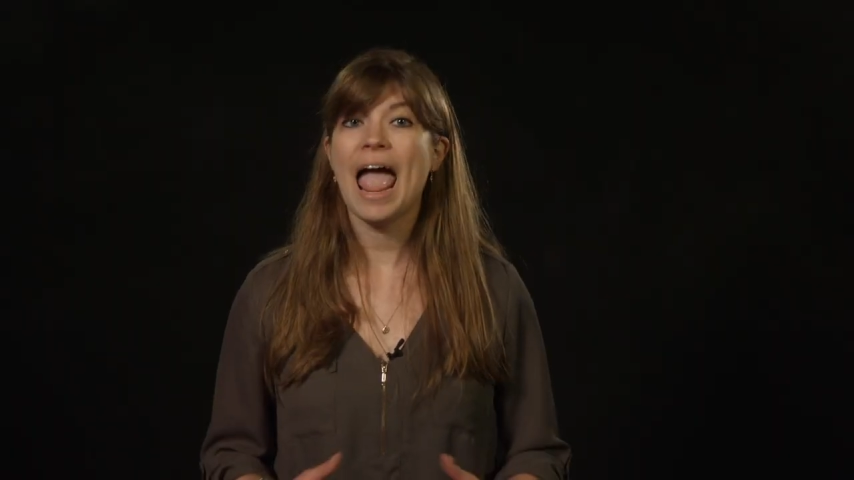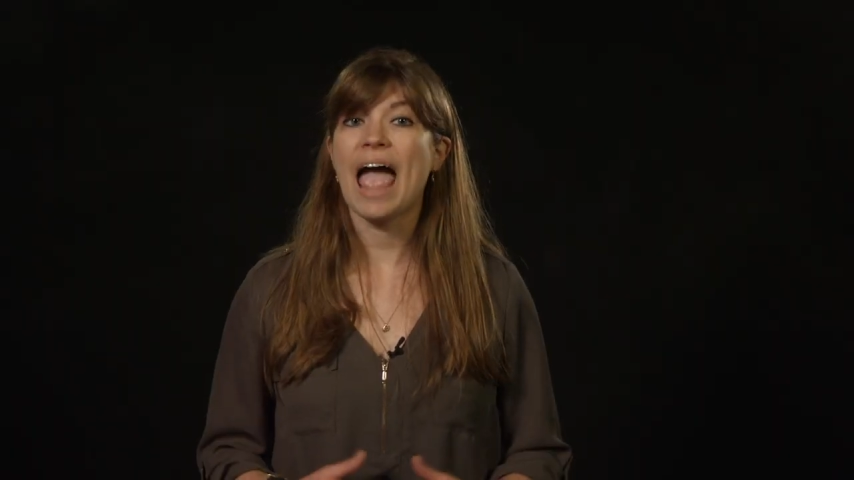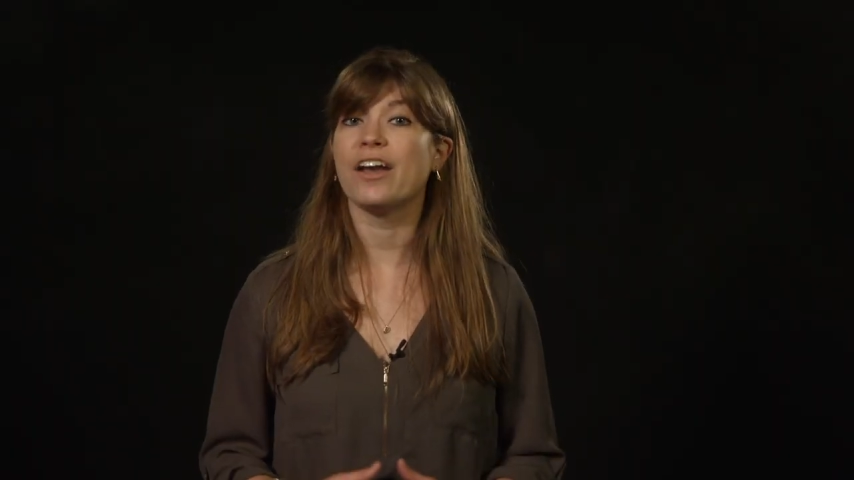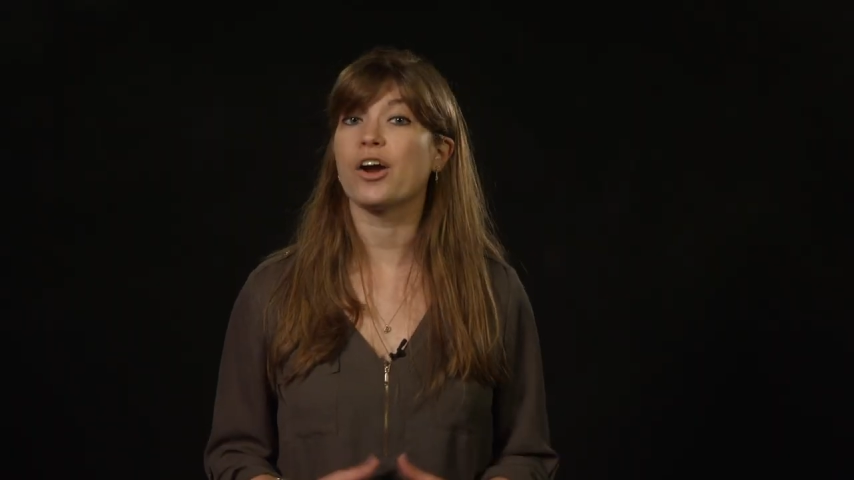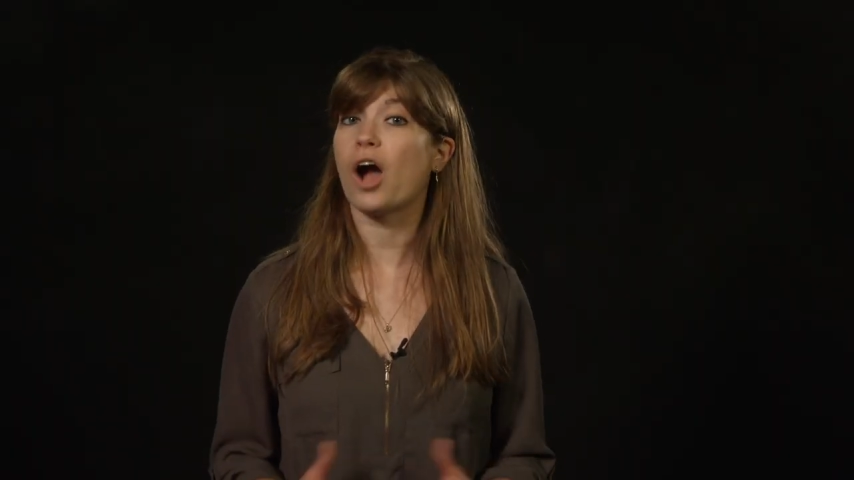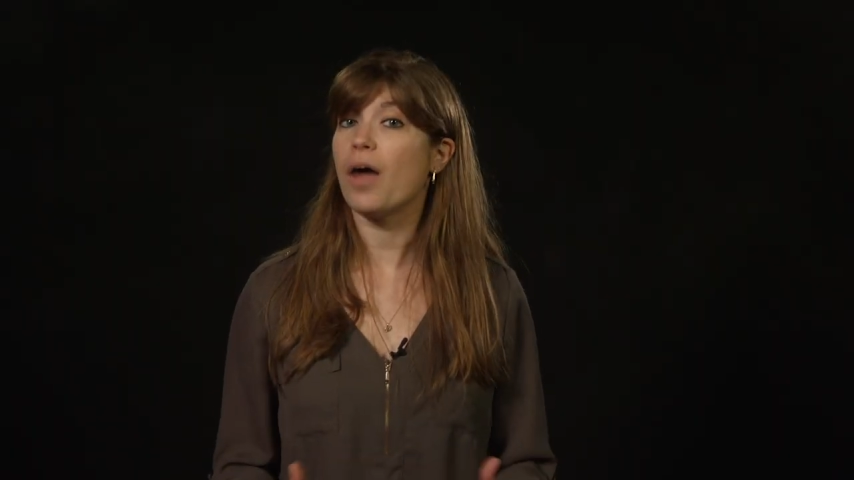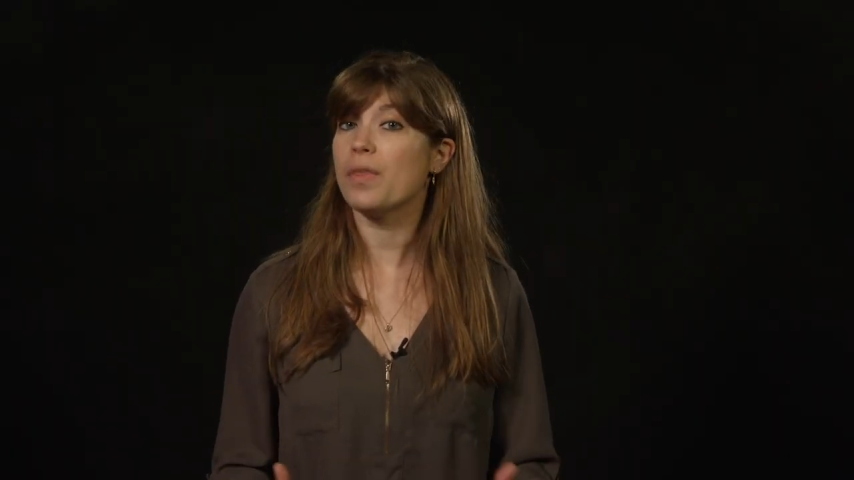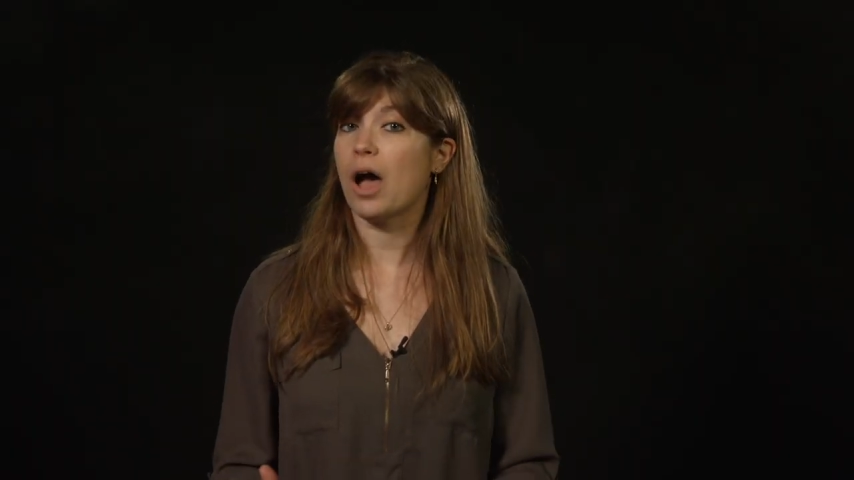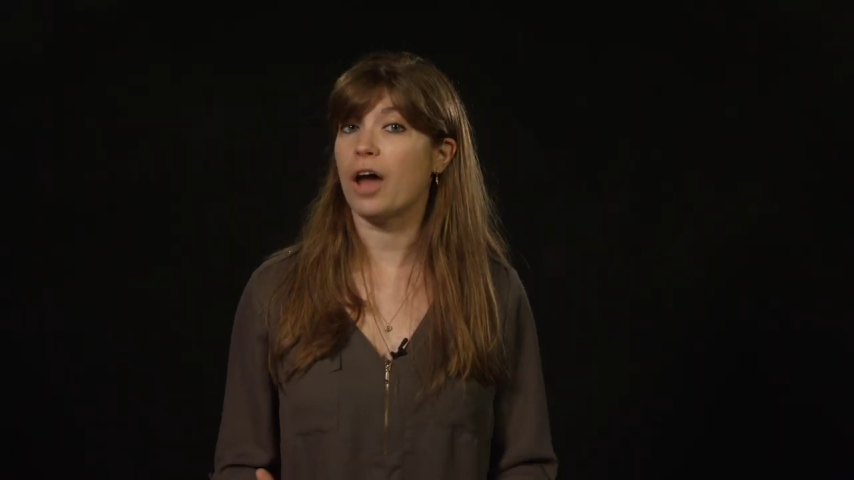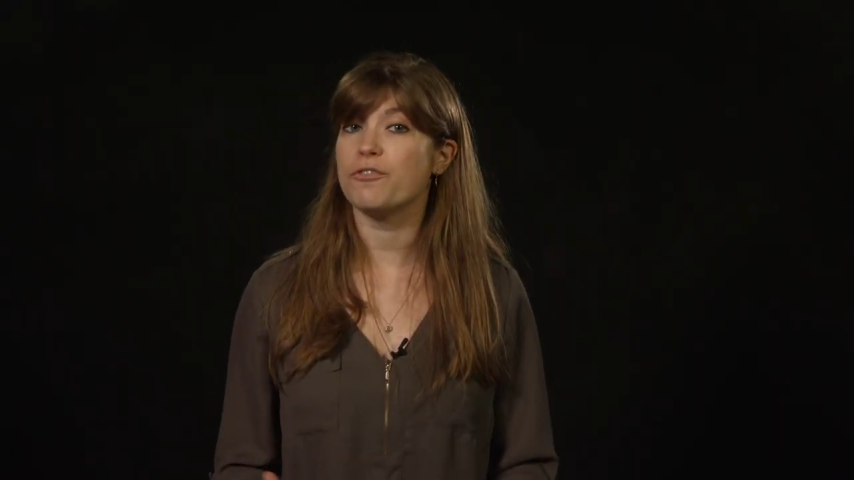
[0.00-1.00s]
and are on the
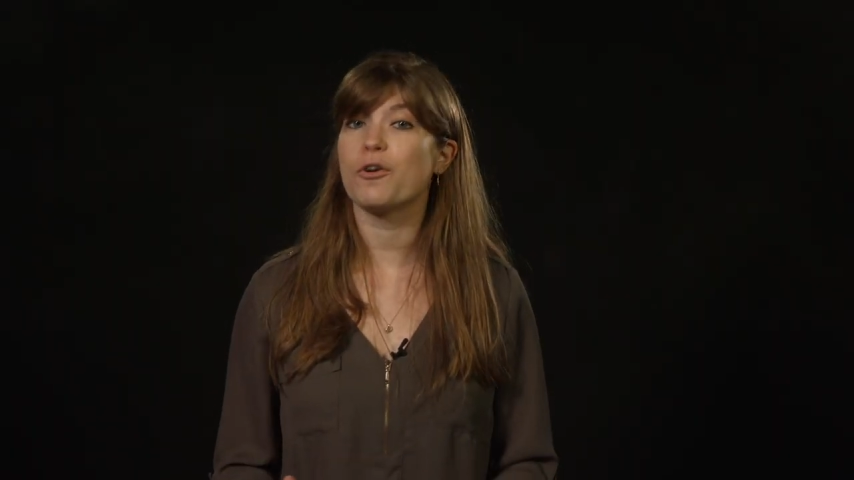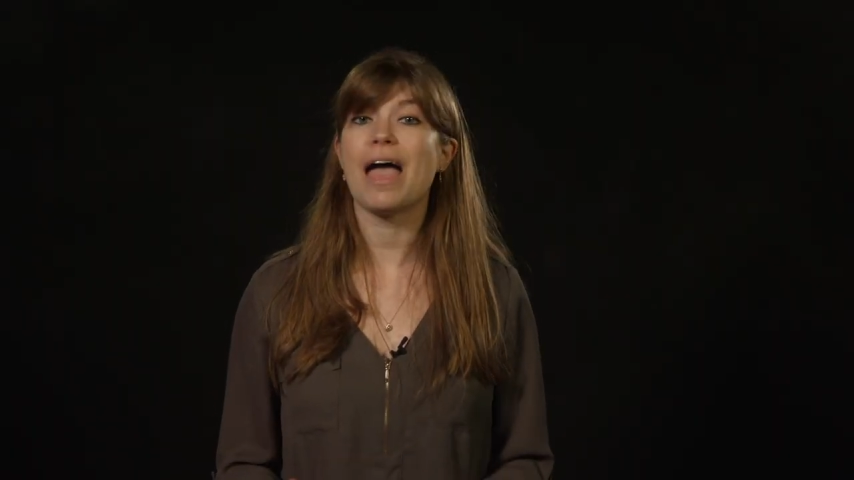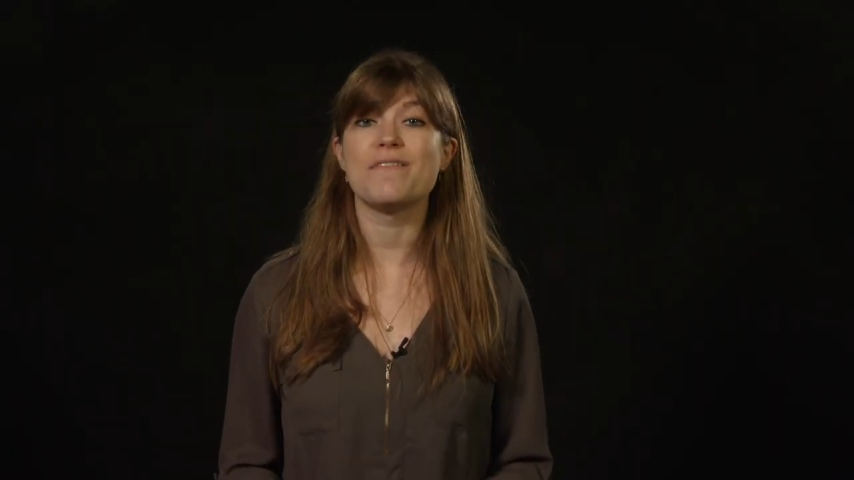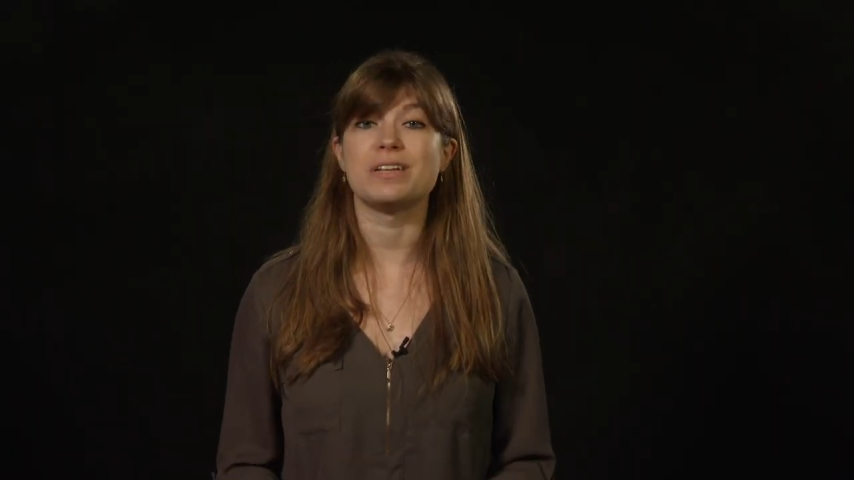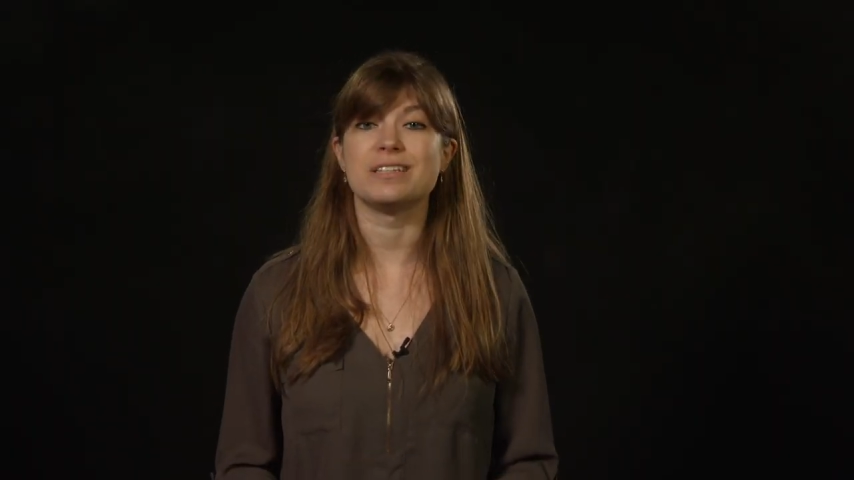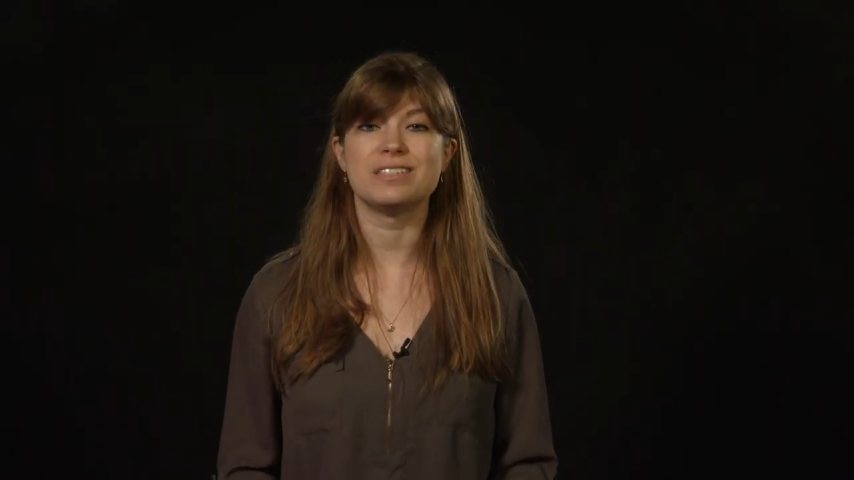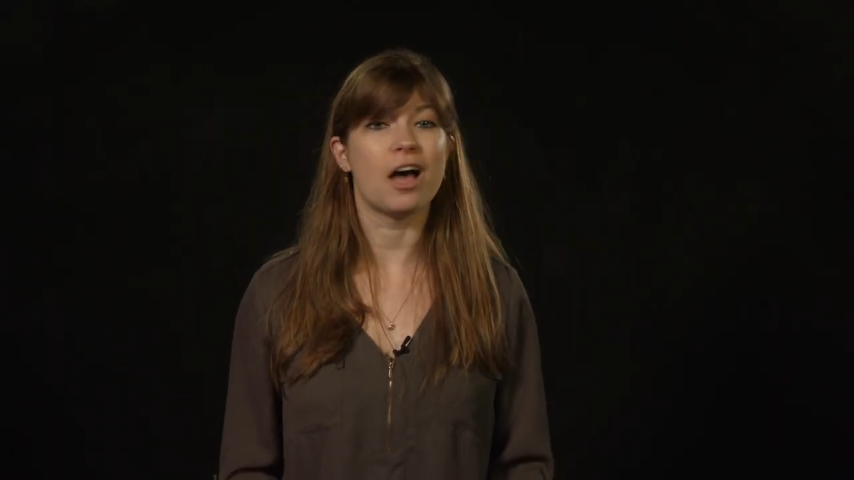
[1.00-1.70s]
hunt for evidence